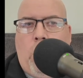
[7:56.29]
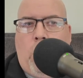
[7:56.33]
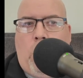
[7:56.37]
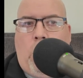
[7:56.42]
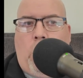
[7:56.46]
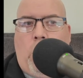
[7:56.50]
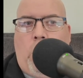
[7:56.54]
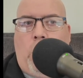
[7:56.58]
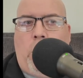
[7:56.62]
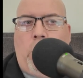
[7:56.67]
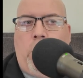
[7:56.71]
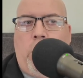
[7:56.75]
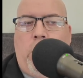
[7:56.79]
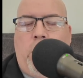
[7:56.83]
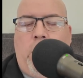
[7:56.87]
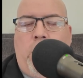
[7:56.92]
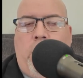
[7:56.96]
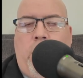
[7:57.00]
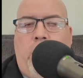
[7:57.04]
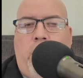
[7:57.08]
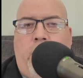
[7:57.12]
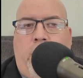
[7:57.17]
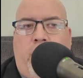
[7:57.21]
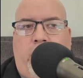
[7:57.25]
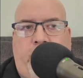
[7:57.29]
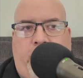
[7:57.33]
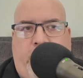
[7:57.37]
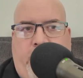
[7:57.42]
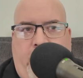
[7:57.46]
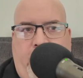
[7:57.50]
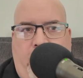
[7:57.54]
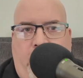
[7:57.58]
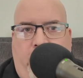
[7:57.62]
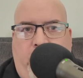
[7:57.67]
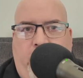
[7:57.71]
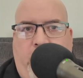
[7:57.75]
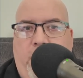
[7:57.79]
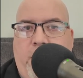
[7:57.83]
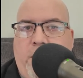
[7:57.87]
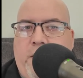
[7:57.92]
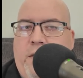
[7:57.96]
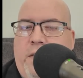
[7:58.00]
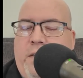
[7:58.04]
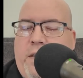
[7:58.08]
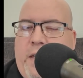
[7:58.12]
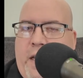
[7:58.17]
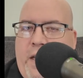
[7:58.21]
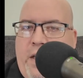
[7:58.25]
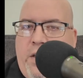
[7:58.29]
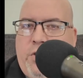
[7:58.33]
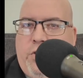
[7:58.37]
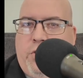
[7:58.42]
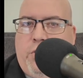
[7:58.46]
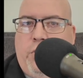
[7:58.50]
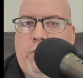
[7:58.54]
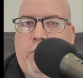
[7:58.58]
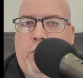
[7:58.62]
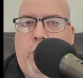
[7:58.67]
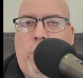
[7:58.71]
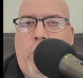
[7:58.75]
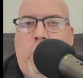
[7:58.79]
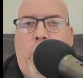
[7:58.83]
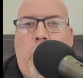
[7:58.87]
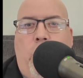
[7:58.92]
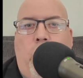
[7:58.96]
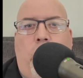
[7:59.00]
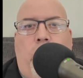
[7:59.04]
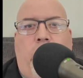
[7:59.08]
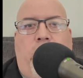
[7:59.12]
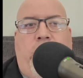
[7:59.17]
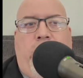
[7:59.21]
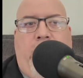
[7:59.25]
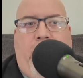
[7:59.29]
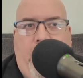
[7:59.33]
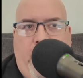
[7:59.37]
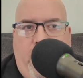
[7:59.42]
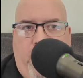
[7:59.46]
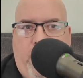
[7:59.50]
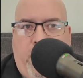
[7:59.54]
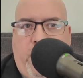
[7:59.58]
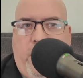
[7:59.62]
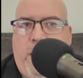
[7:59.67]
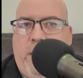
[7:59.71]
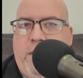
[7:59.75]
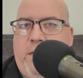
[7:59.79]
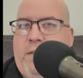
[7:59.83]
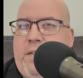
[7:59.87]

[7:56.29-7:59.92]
her that the county is in danger or the county is